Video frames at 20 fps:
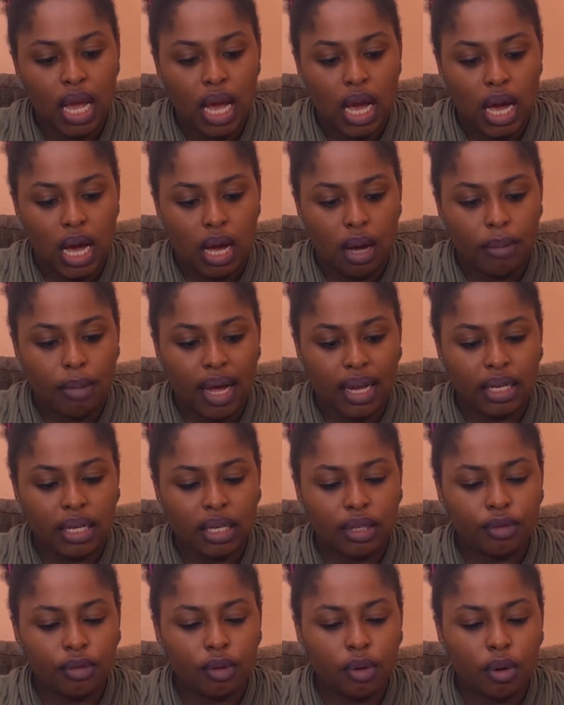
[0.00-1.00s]
And
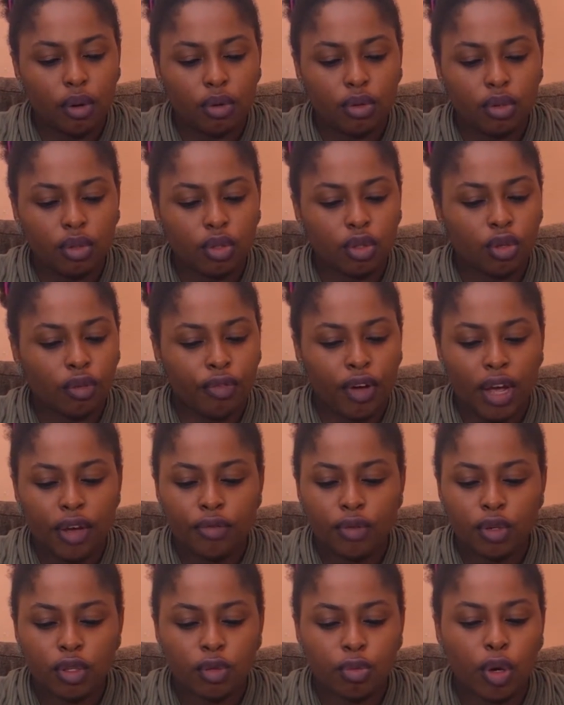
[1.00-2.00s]
then
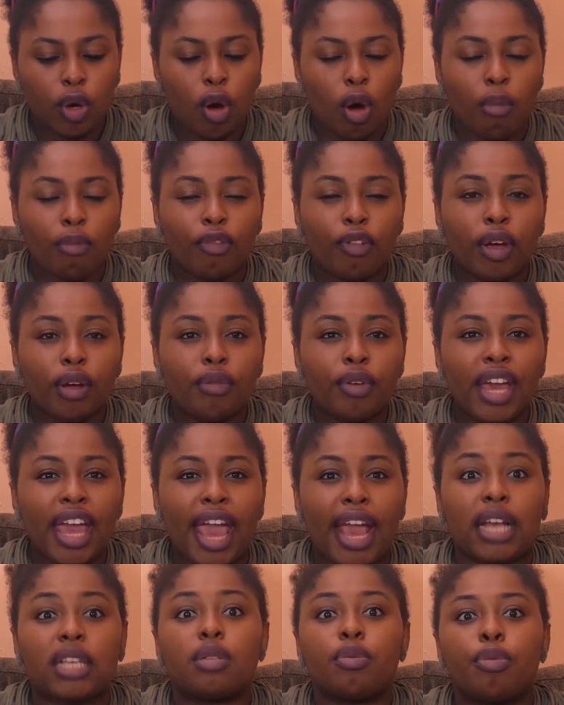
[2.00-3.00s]
survivors become very
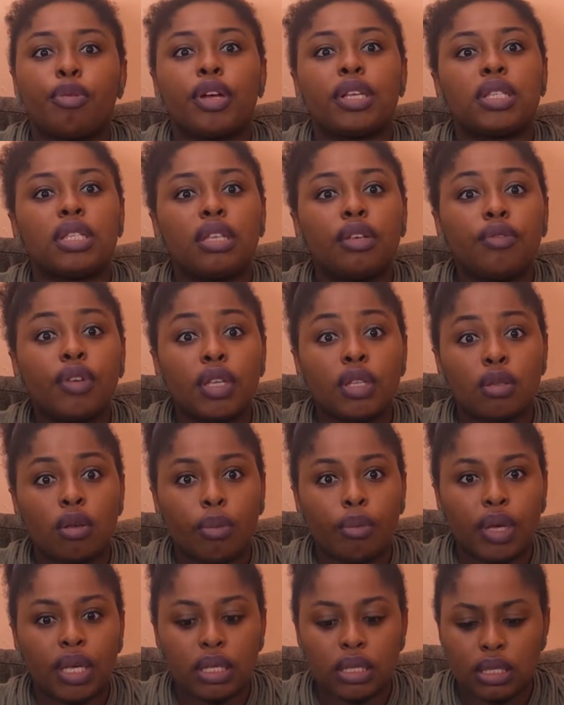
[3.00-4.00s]
expressive in
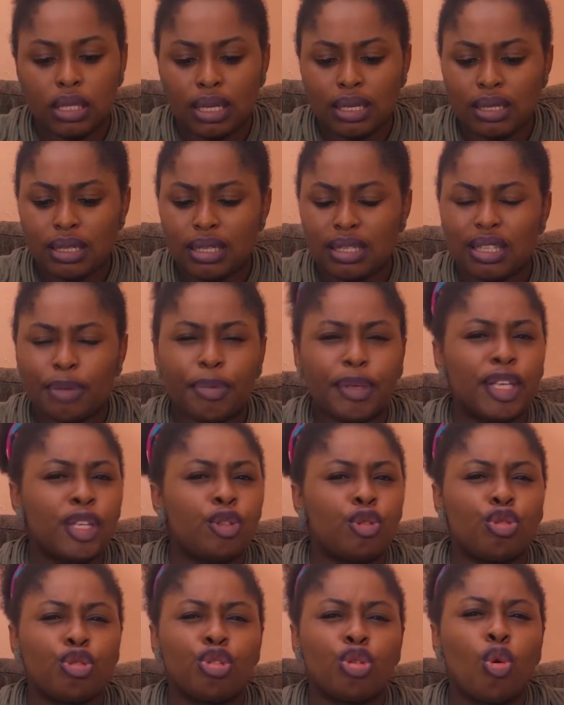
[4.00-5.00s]
some instances. They begin
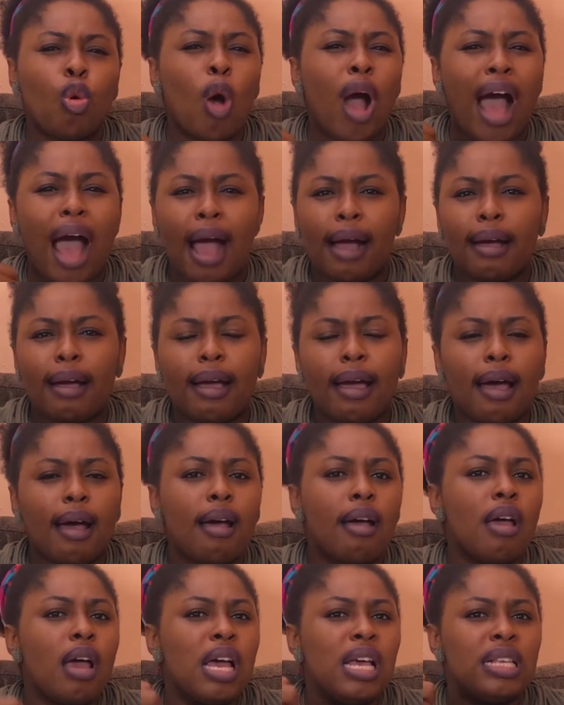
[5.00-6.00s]
to show anger,
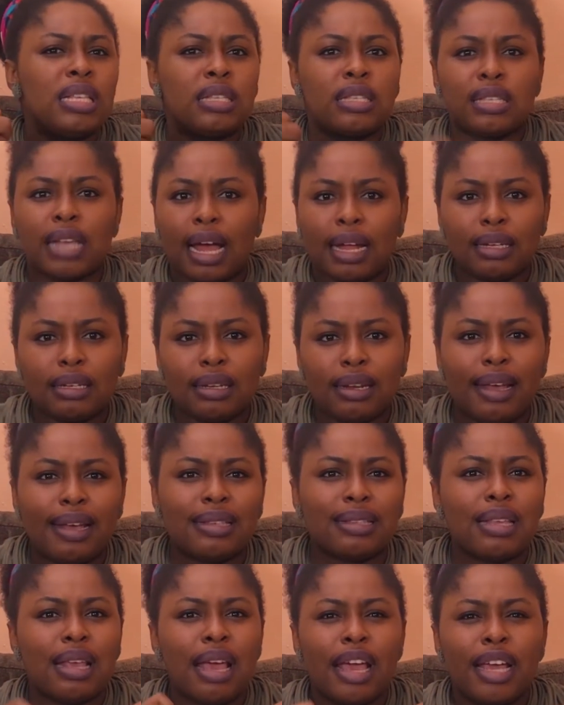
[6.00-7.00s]

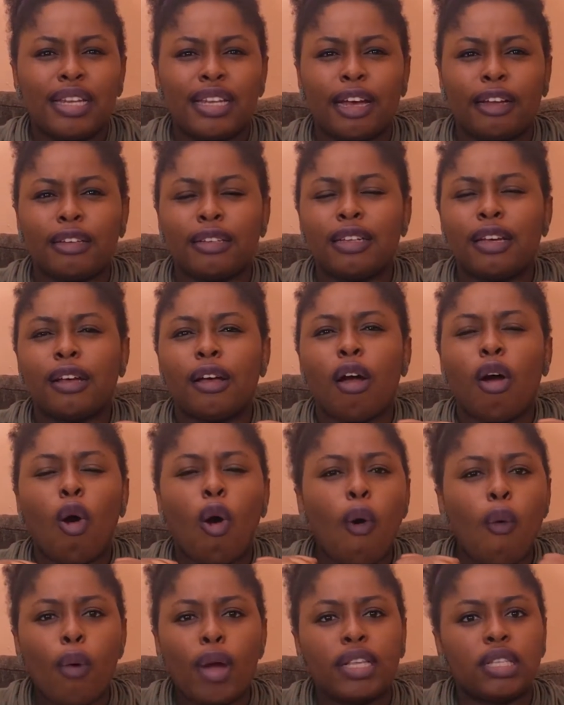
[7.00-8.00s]
sadness. They're
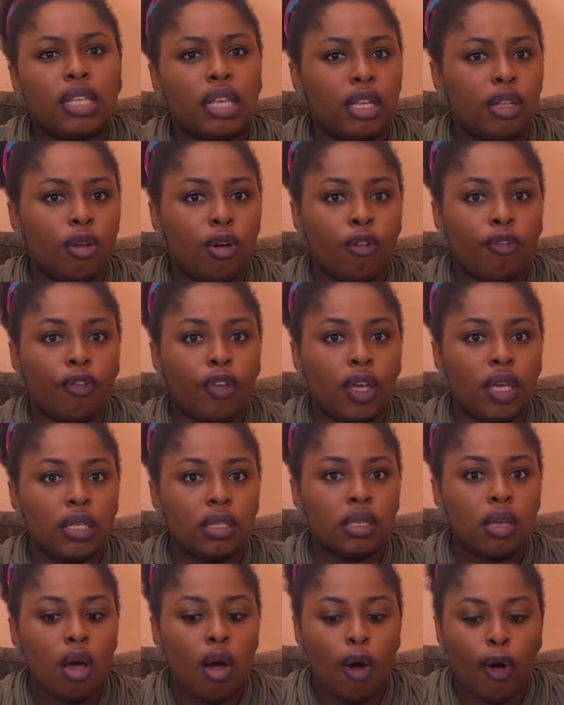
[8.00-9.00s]
always in your
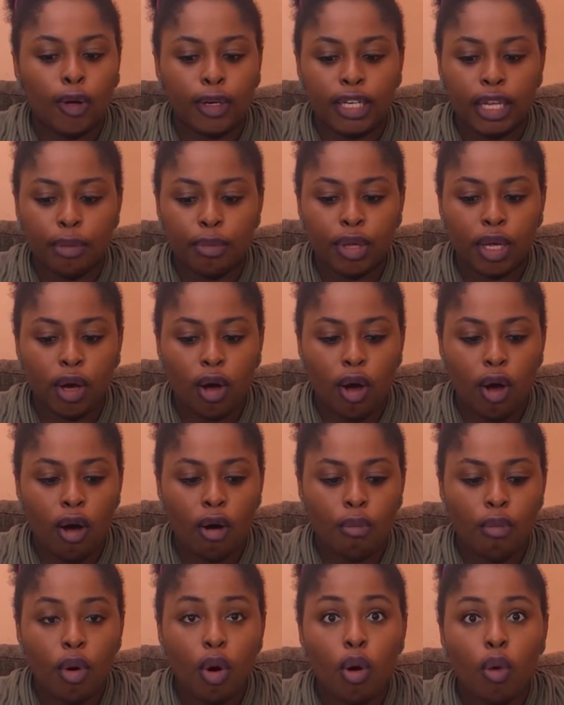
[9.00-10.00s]
face, or they
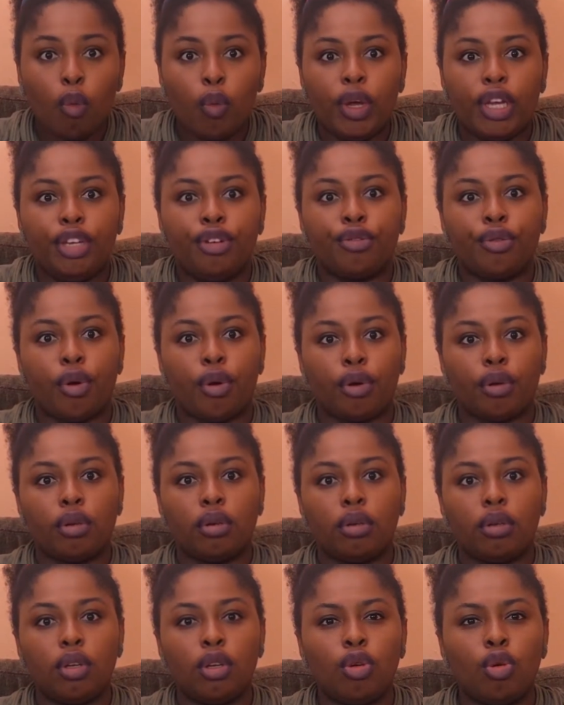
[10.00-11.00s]
become withdrawn.
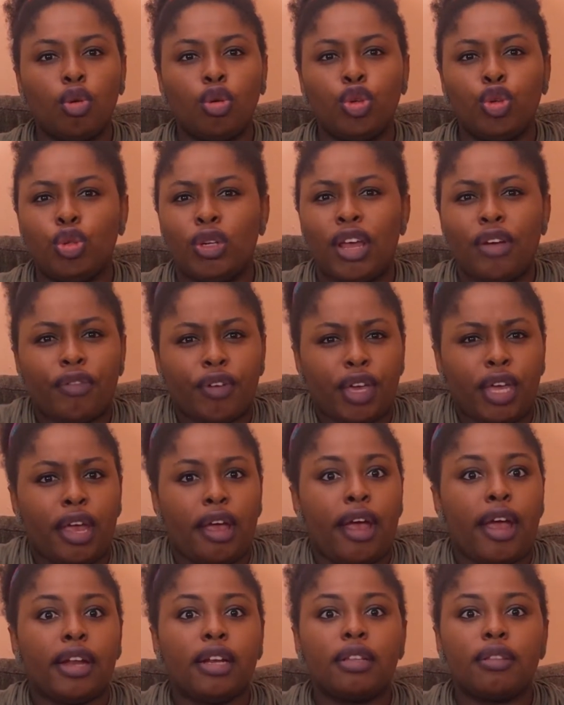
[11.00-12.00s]
You never
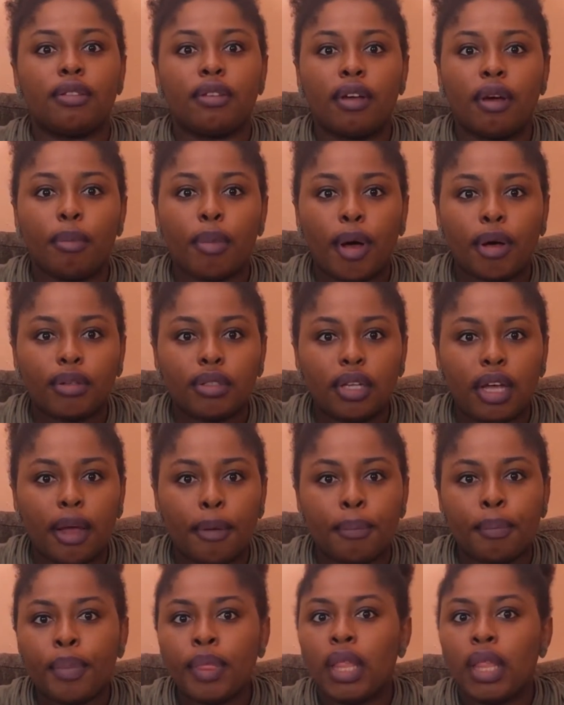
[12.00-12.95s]
hear anything about them.